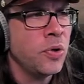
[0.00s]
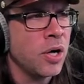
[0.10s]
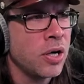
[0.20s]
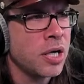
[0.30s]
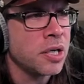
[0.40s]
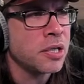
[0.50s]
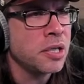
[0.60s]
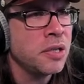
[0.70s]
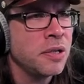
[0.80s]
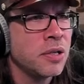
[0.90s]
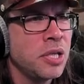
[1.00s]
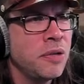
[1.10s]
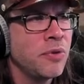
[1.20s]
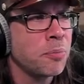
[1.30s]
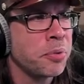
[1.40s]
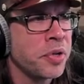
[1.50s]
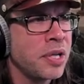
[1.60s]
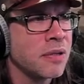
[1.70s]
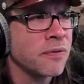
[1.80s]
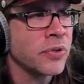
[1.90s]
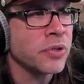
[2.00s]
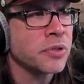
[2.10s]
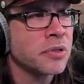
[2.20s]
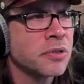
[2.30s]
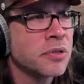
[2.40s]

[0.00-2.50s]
are on an e even playing field